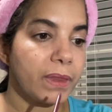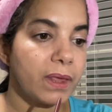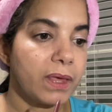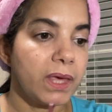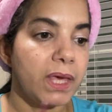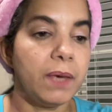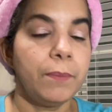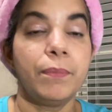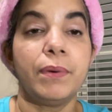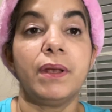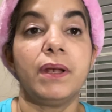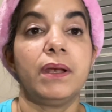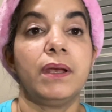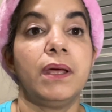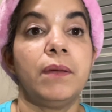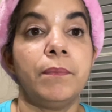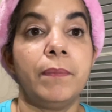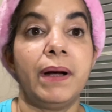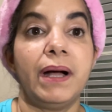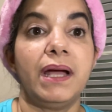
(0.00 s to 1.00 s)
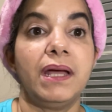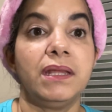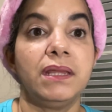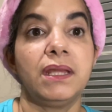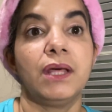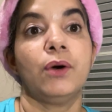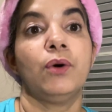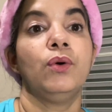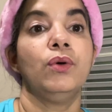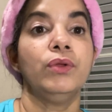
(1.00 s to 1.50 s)
Keep in mind,
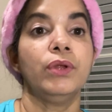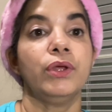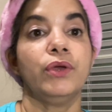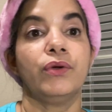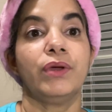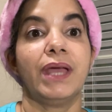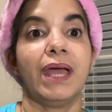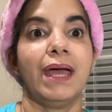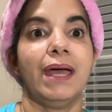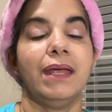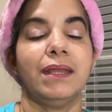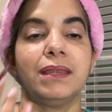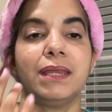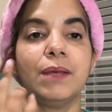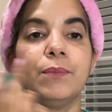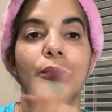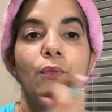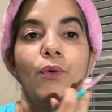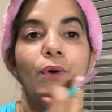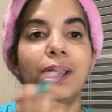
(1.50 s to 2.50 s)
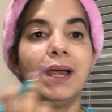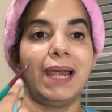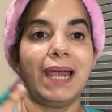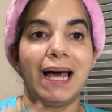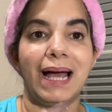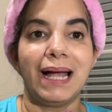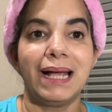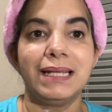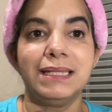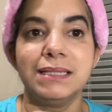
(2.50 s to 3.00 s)
the older you get, the more
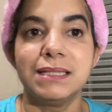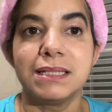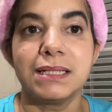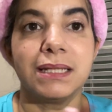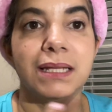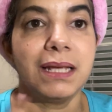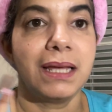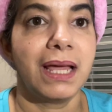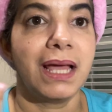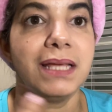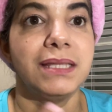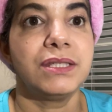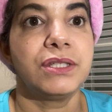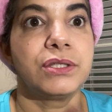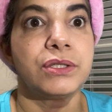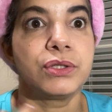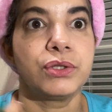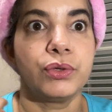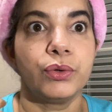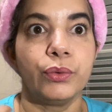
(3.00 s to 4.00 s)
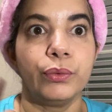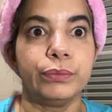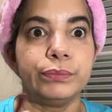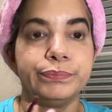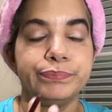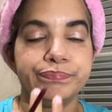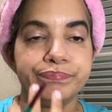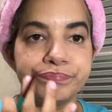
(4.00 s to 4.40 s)
lines gets to